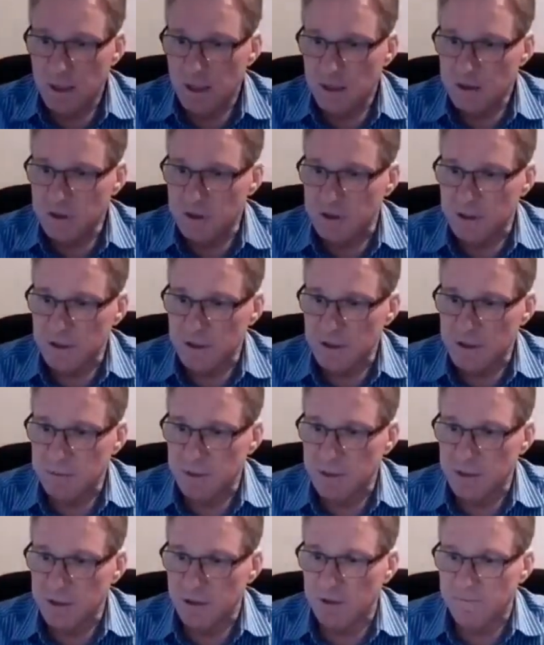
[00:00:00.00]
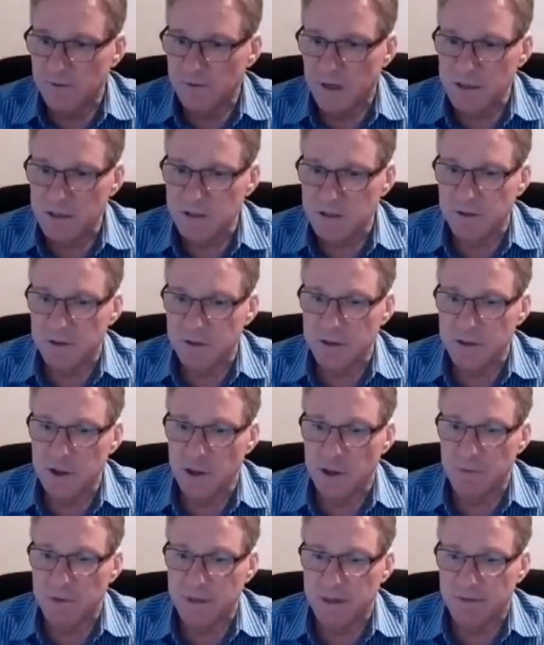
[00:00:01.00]
She's been an advisor to the
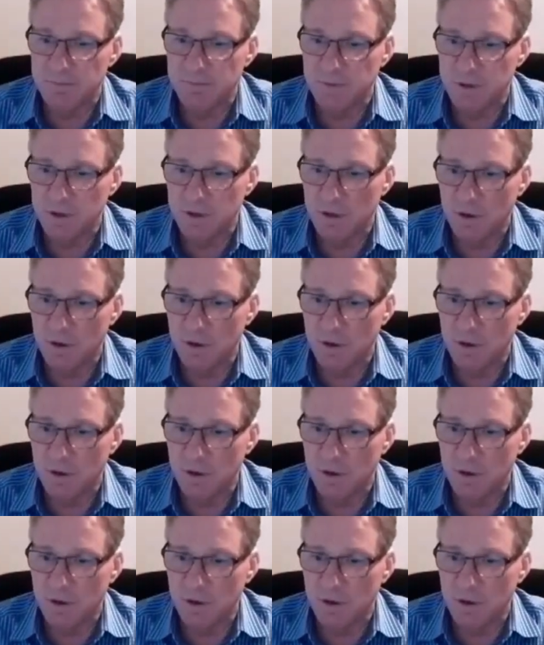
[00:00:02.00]
German government